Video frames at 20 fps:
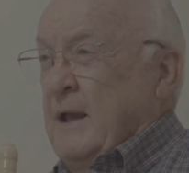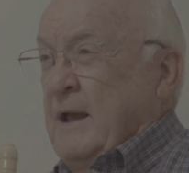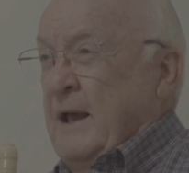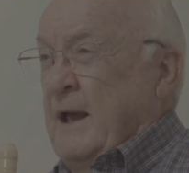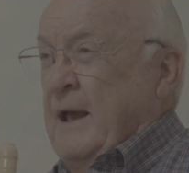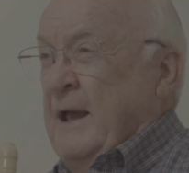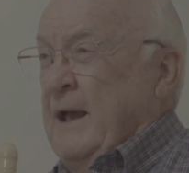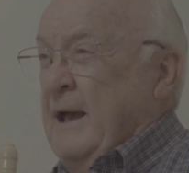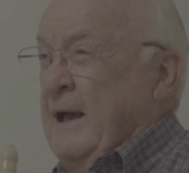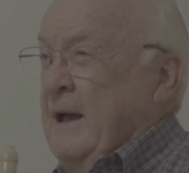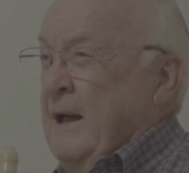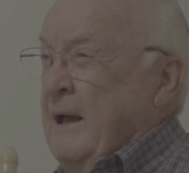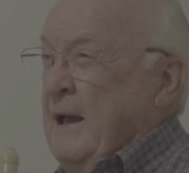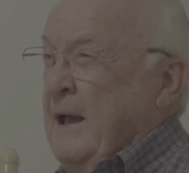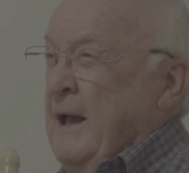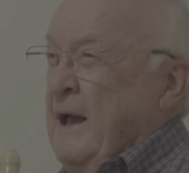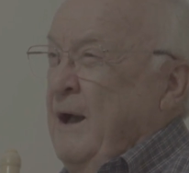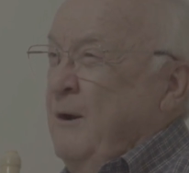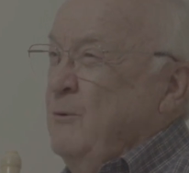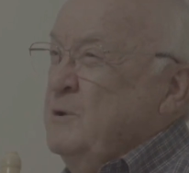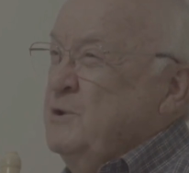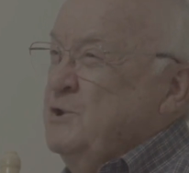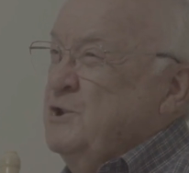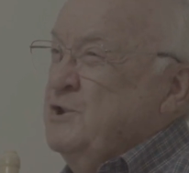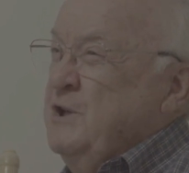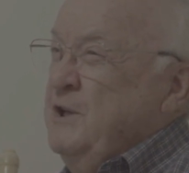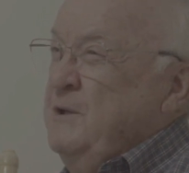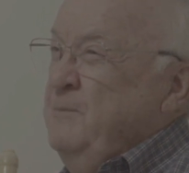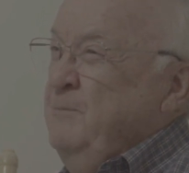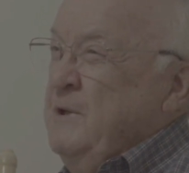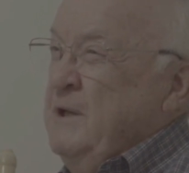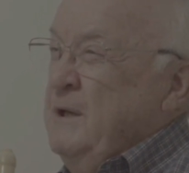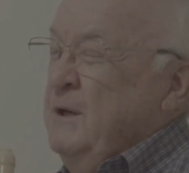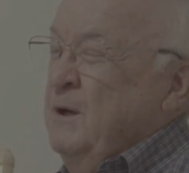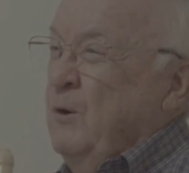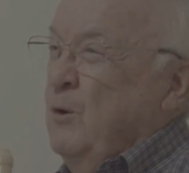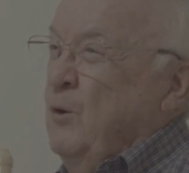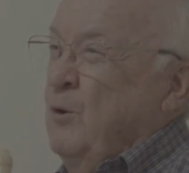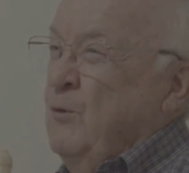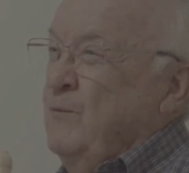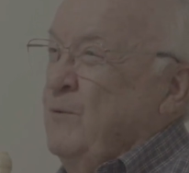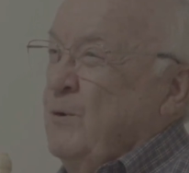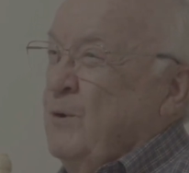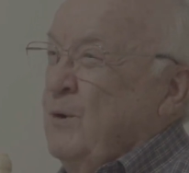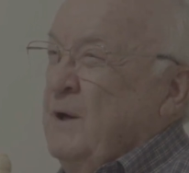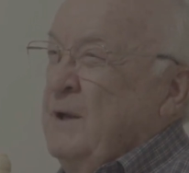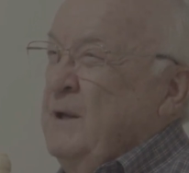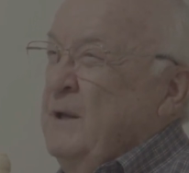How would she be over,